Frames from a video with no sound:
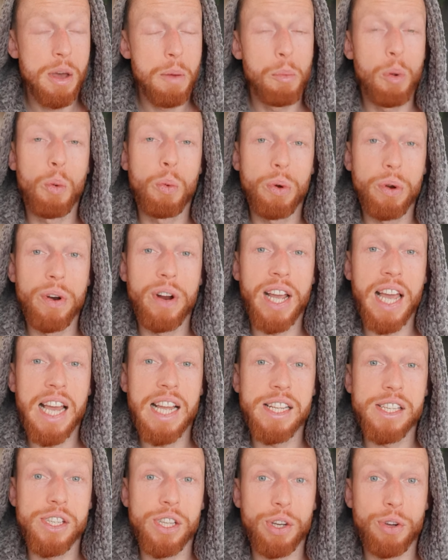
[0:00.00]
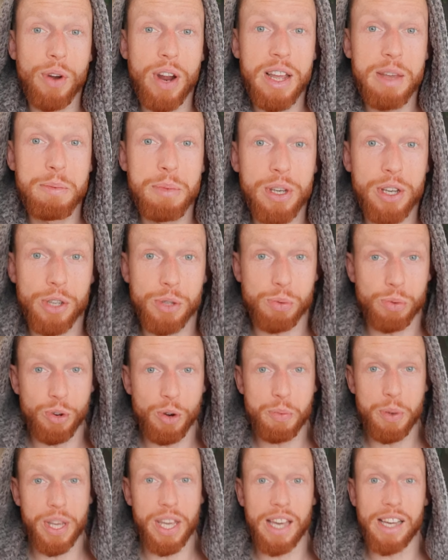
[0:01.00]
But we're against the grain because we're
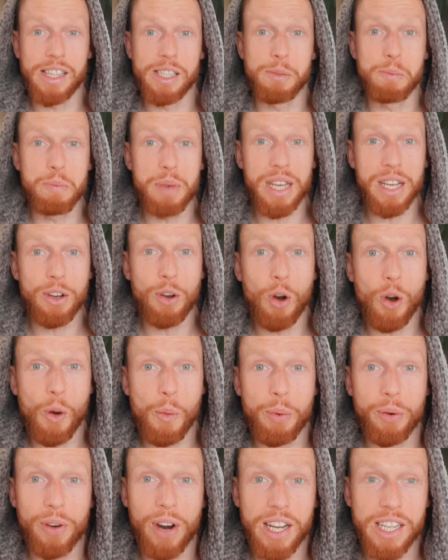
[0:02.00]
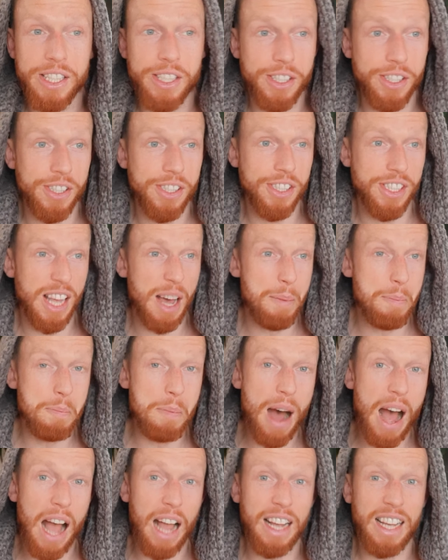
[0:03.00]
up against big corporations that
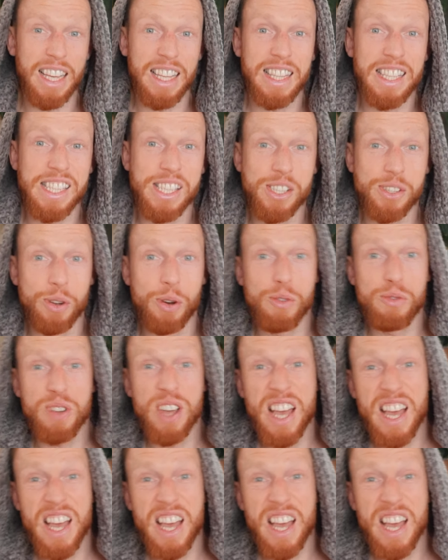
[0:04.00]
market this stuff.